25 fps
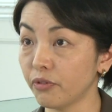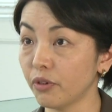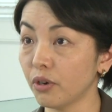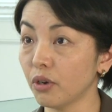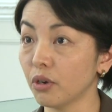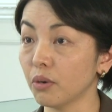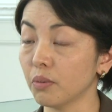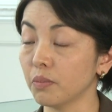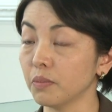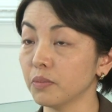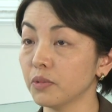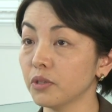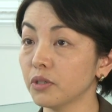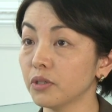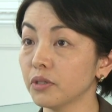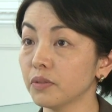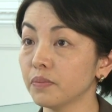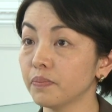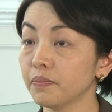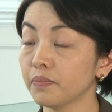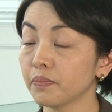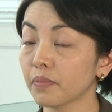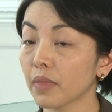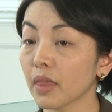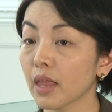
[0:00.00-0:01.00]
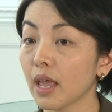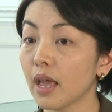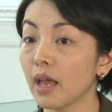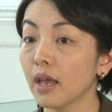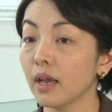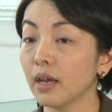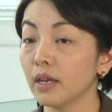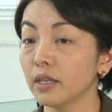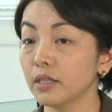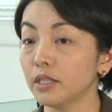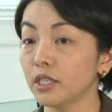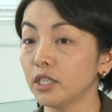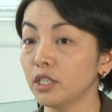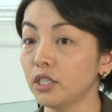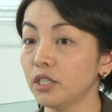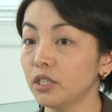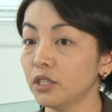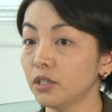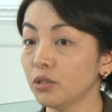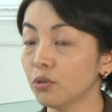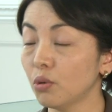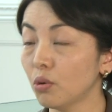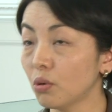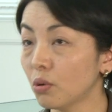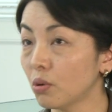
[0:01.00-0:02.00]
firms. This
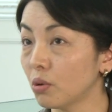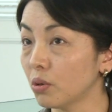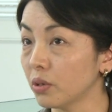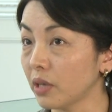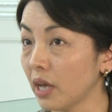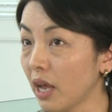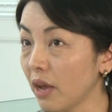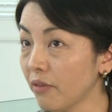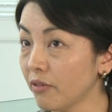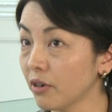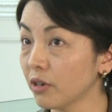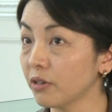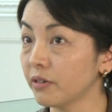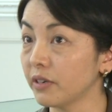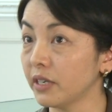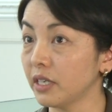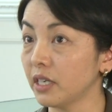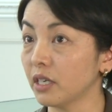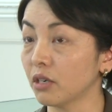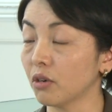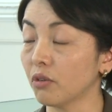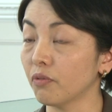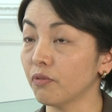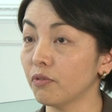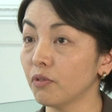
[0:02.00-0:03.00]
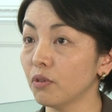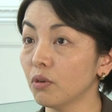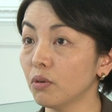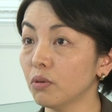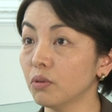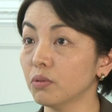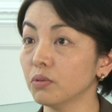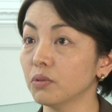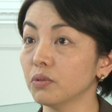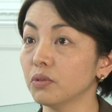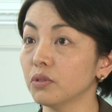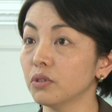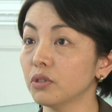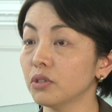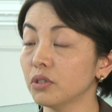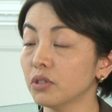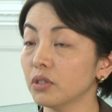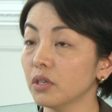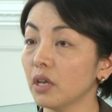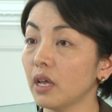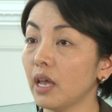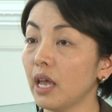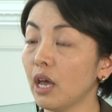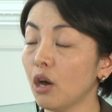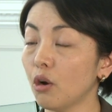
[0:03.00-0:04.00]
so-called evergreening of loans
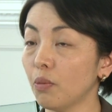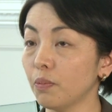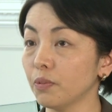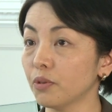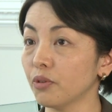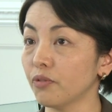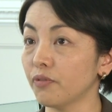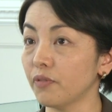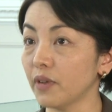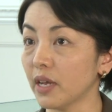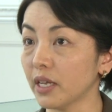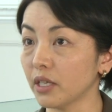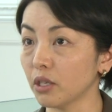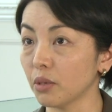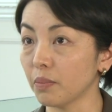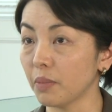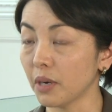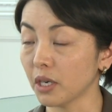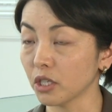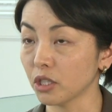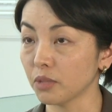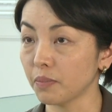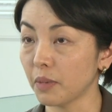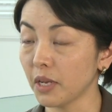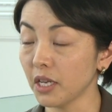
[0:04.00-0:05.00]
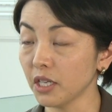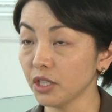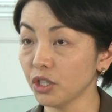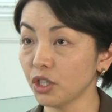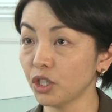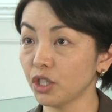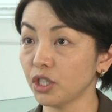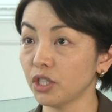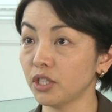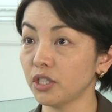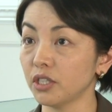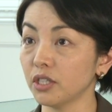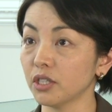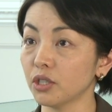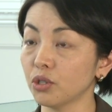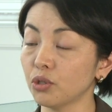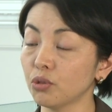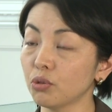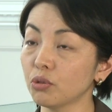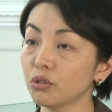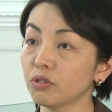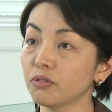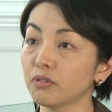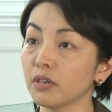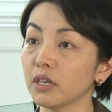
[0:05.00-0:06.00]
helped to flatter banks' balance sheets in the
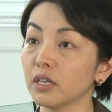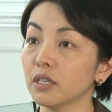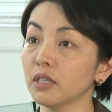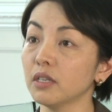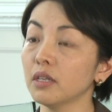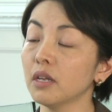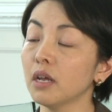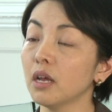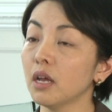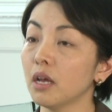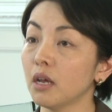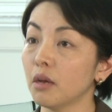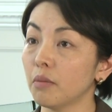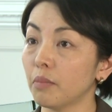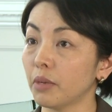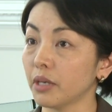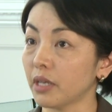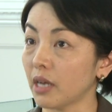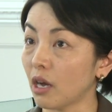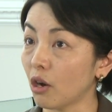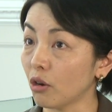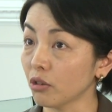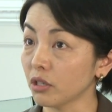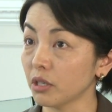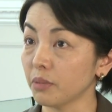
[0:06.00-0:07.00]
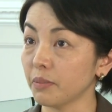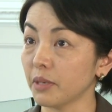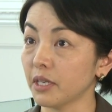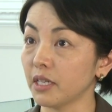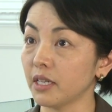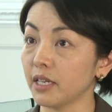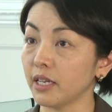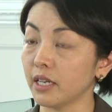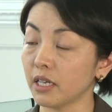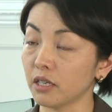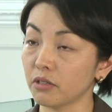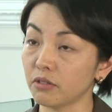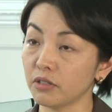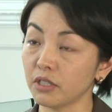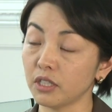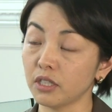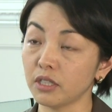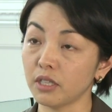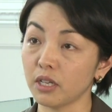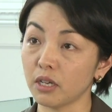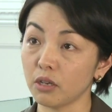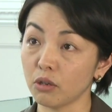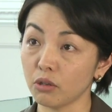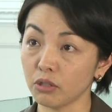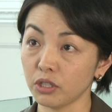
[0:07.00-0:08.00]
short run, but ultimately increased
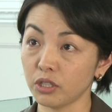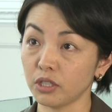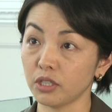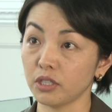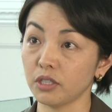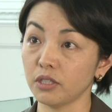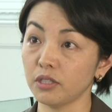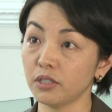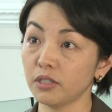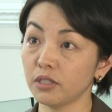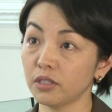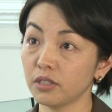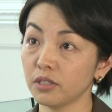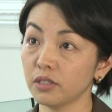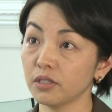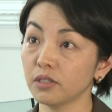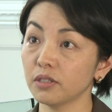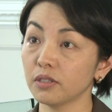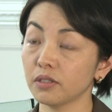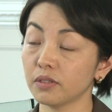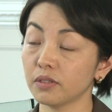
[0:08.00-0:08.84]
their losses.